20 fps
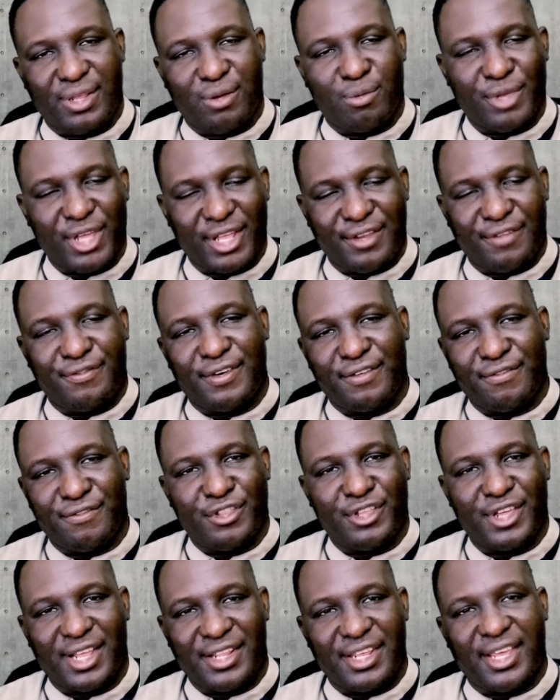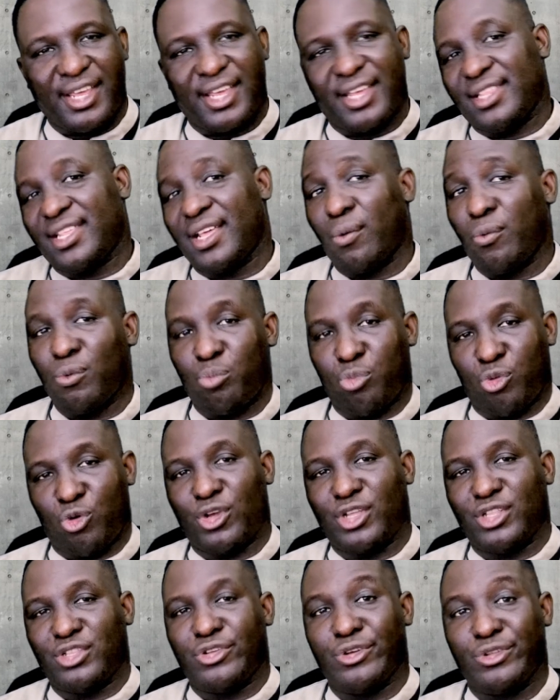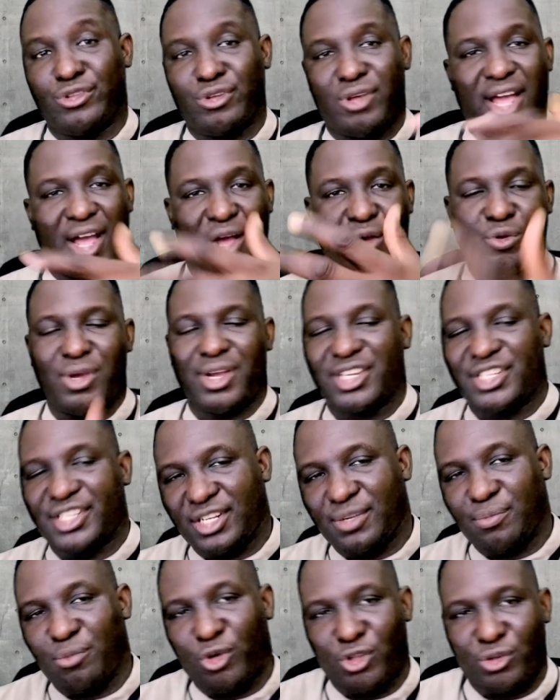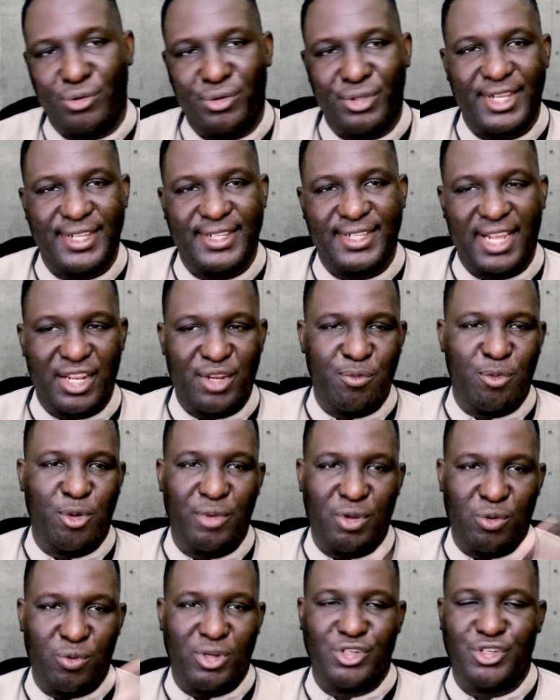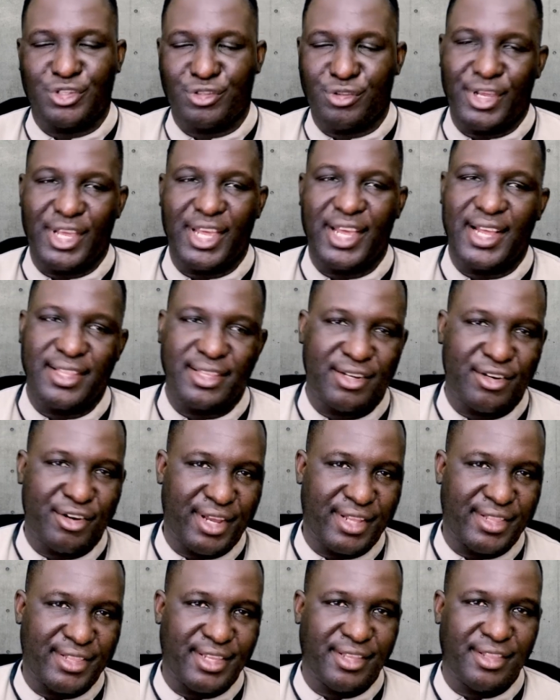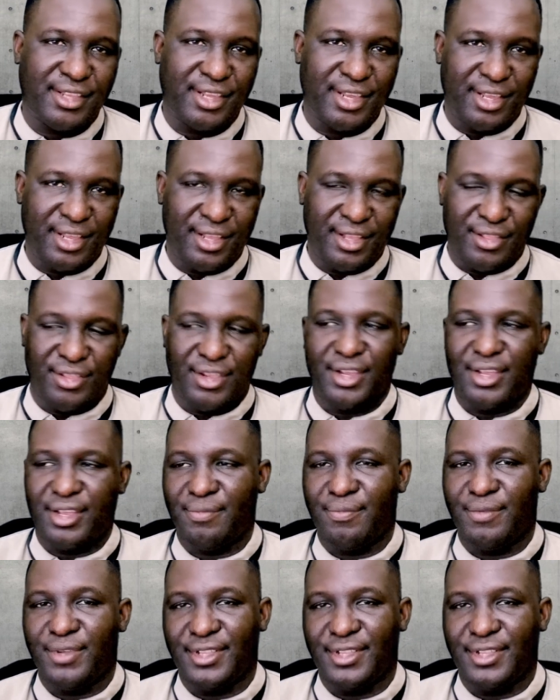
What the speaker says: There will be a different video at the end that will point you to how you actually model this. At the moment, we're just looking at creating the